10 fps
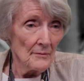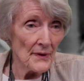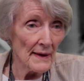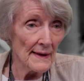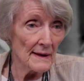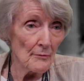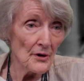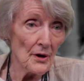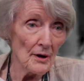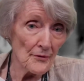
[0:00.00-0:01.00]
and then
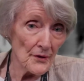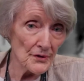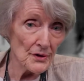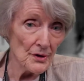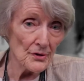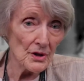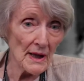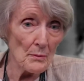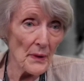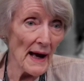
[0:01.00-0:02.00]
it, if you could
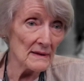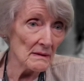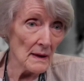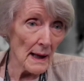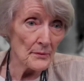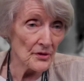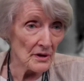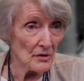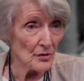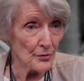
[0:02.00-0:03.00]
get back to lap
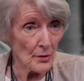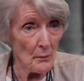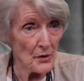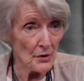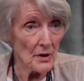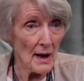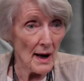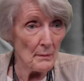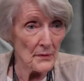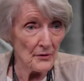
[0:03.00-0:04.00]
six from your
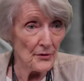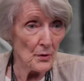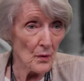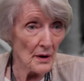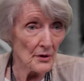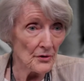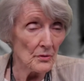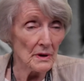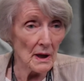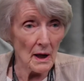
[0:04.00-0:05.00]
app if you wanted
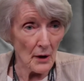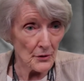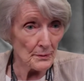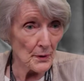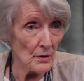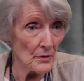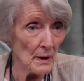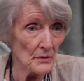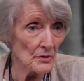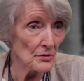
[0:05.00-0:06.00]
to again under
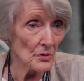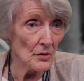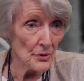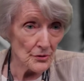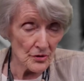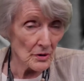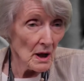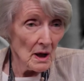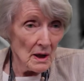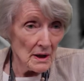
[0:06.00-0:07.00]
program control you just
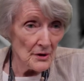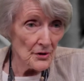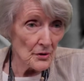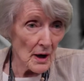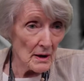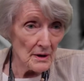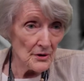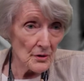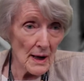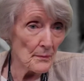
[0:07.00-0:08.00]
in your in
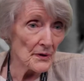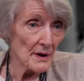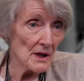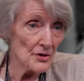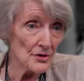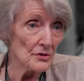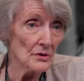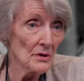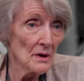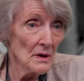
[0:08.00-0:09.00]
your
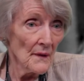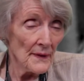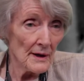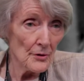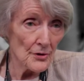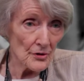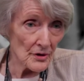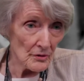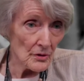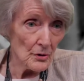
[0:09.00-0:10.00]
application you just
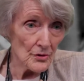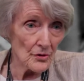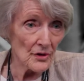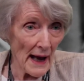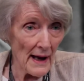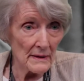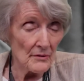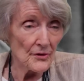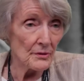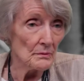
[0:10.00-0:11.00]
you just
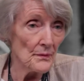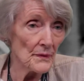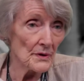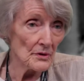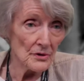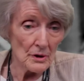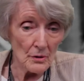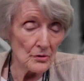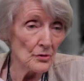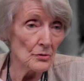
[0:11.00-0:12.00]
added some you
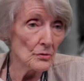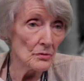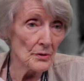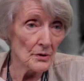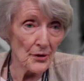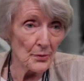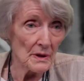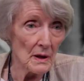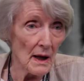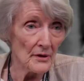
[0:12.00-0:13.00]
know two or
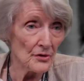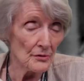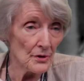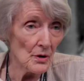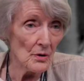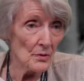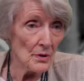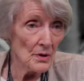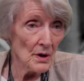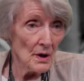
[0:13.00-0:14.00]
three lines of code
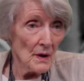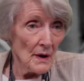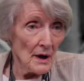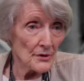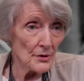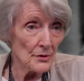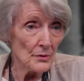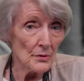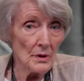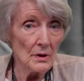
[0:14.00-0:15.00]

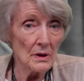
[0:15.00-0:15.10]
to